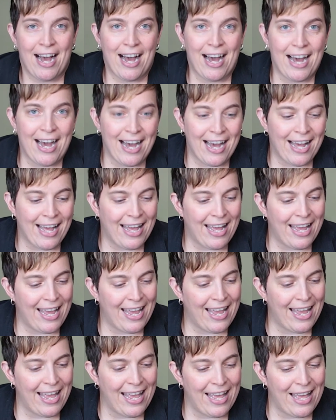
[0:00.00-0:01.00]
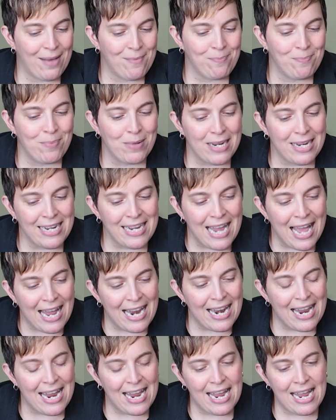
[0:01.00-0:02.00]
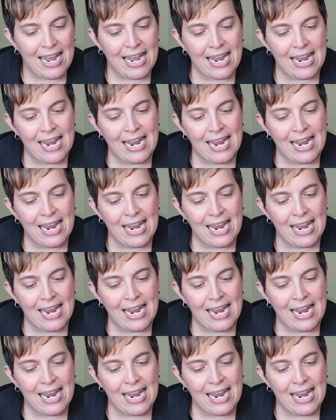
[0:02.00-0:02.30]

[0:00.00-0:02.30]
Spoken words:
But yet,